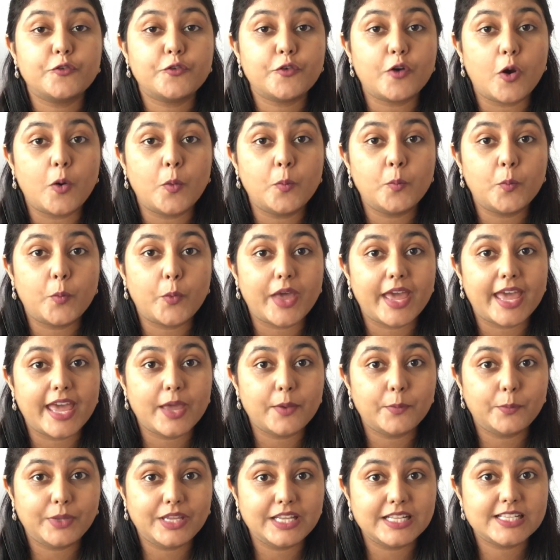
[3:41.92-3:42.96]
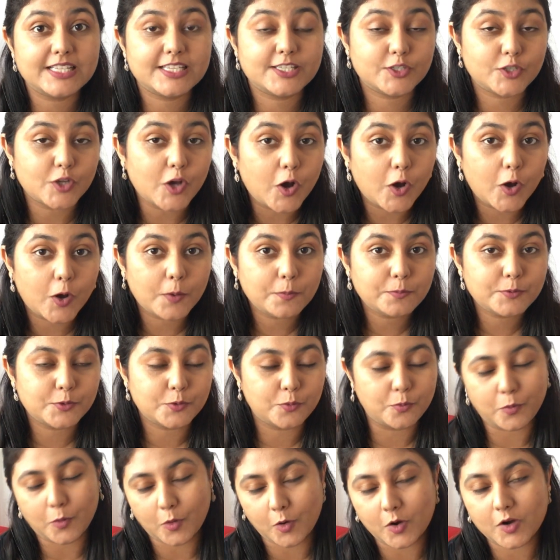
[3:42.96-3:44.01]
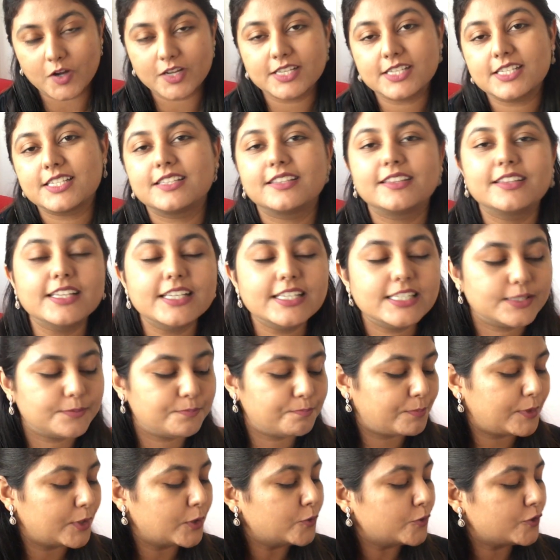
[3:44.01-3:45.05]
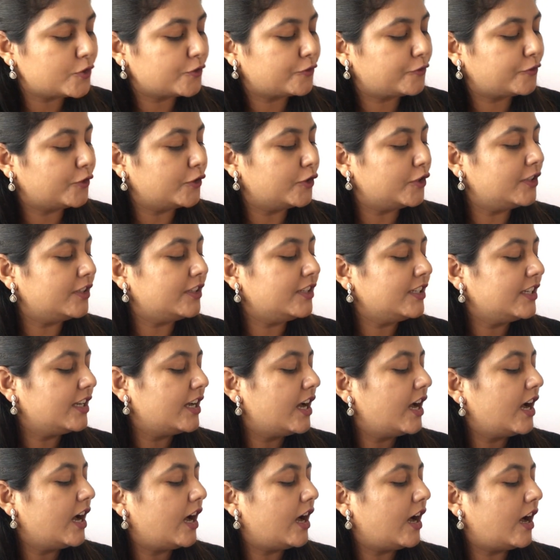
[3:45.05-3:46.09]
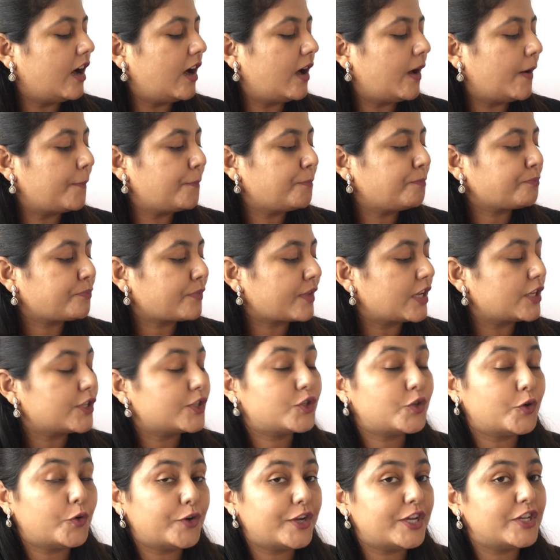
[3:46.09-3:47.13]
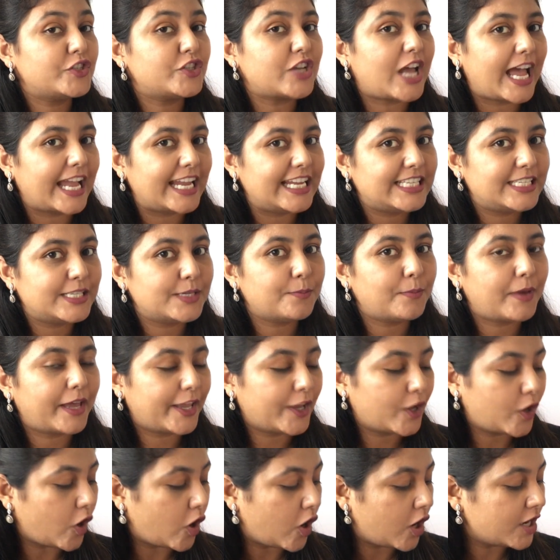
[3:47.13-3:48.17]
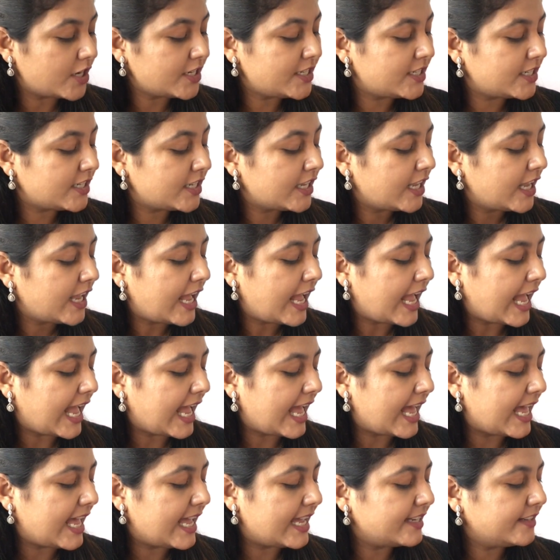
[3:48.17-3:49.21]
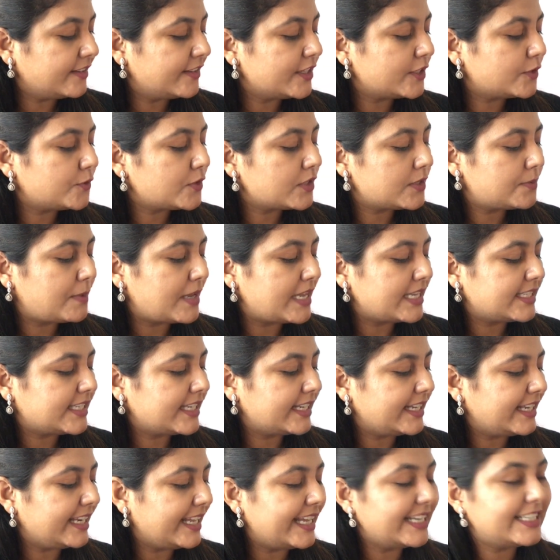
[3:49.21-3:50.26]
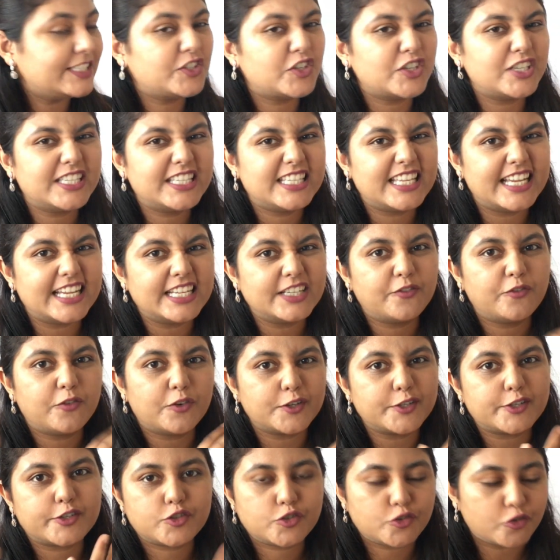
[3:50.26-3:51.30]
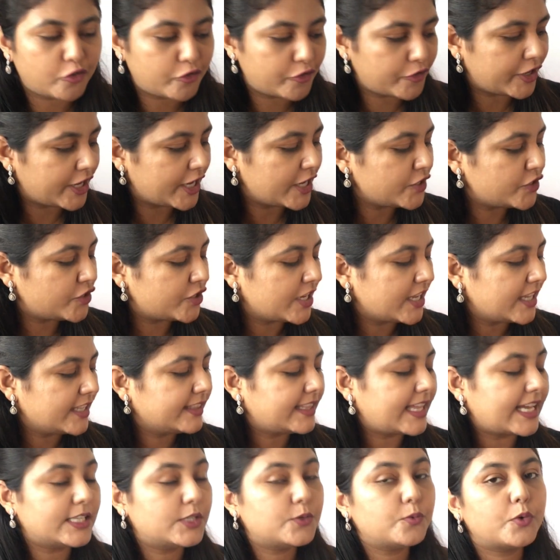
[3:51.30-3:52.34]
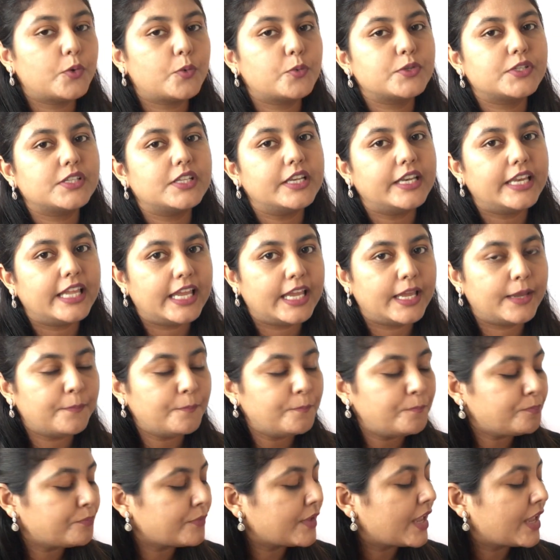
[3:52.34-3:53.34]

from where we stopped was this beautiful storage item I got, and this was basically, it just said for storage, that's what was the name,